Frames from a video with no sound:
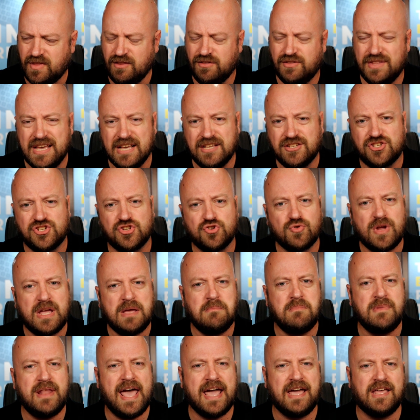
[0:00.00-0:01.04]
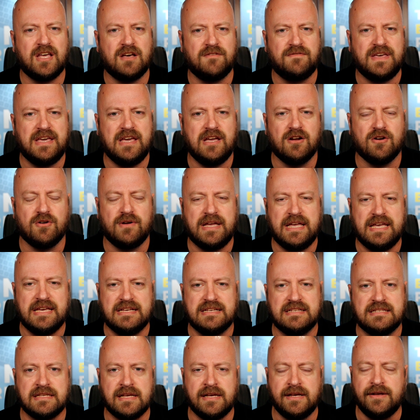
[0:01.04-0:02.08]
The extreme negative here
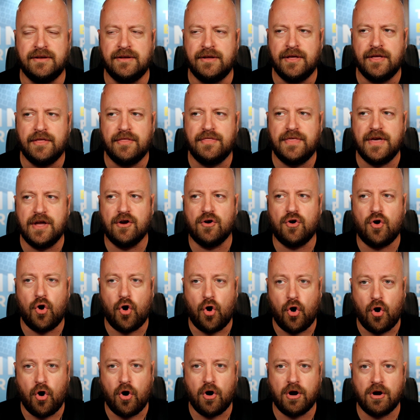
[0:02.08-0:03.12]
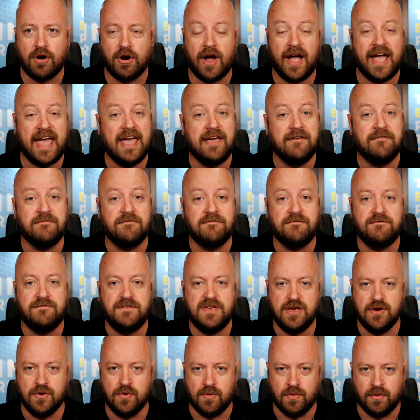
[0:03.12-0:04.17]
is there are a
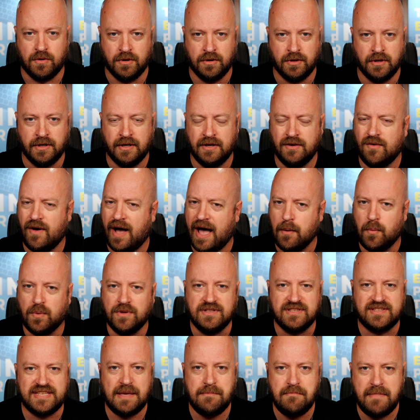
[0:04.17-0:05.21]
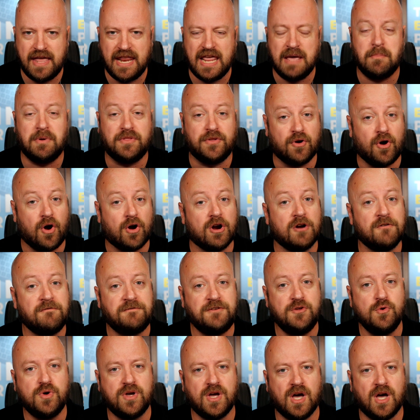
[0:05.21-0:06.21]
few, I wouldn't say many, but there are a few